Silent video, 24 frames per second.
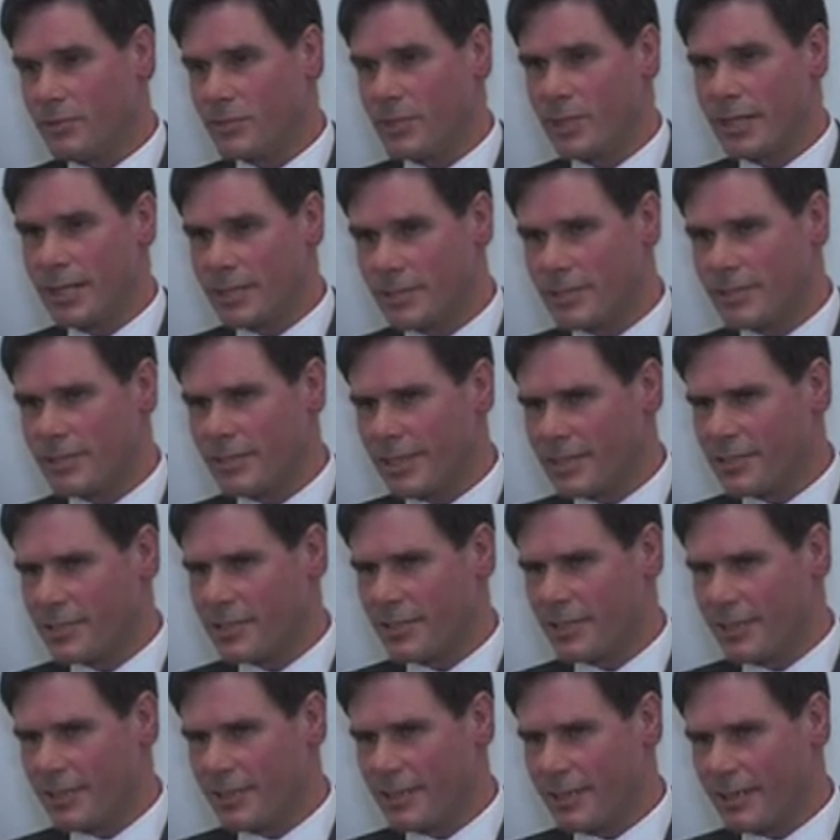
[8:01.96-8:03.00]
So that's
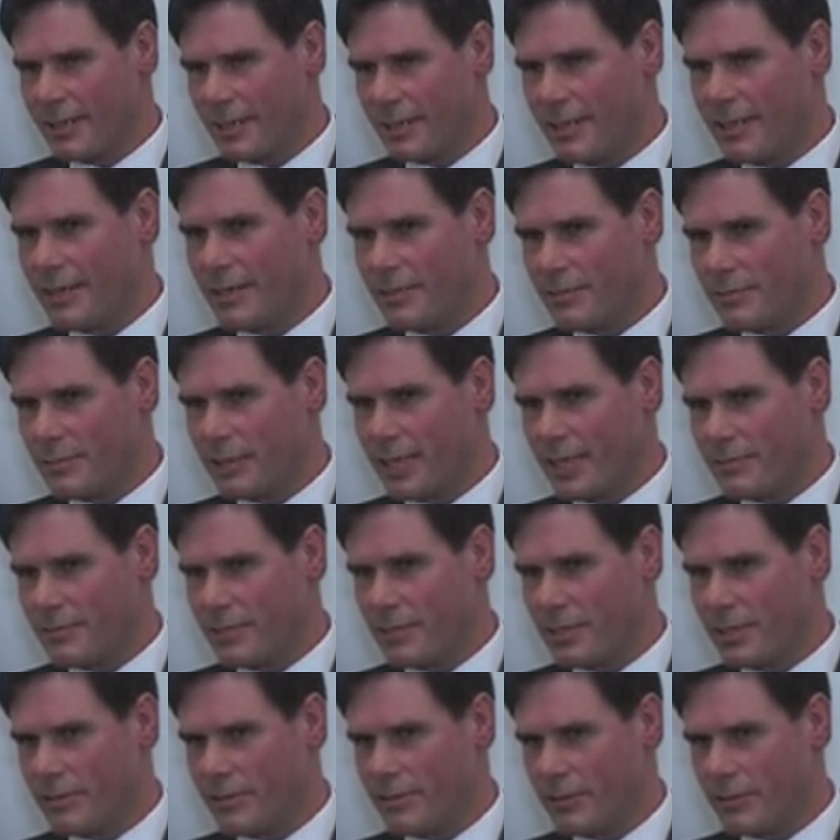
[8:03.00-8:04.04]
perhaps
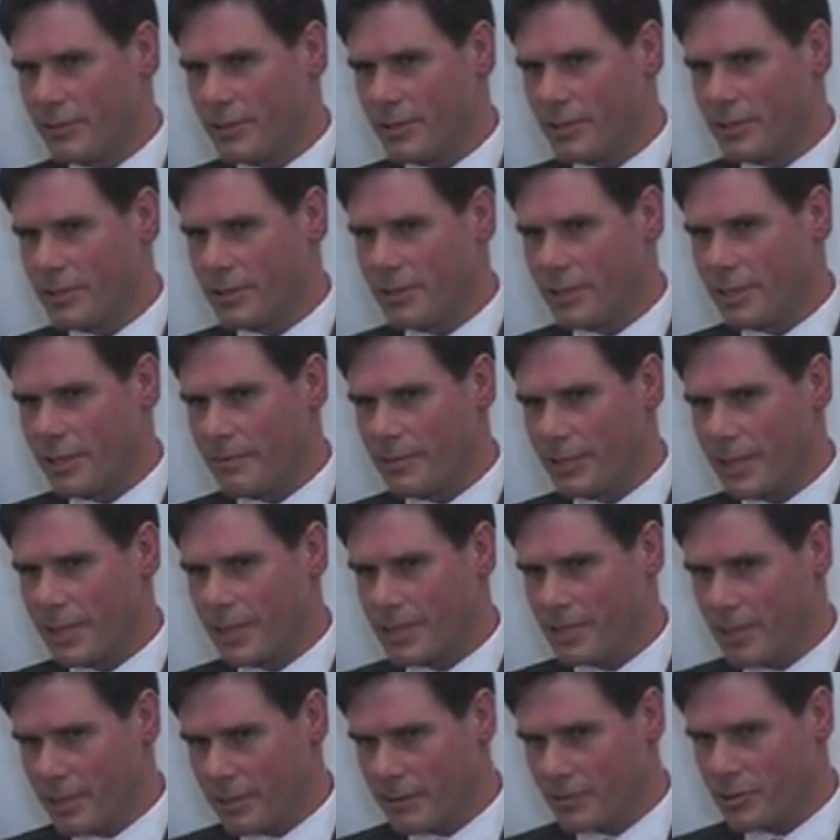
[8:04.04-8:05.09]
a difficult concept to
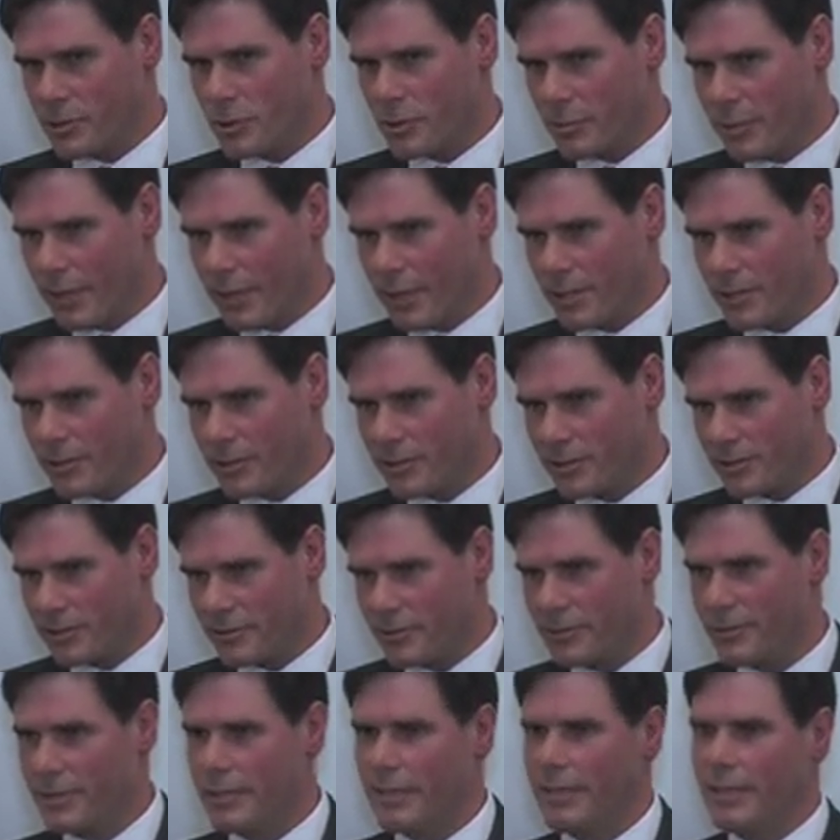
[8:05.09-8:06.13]
get over to patients.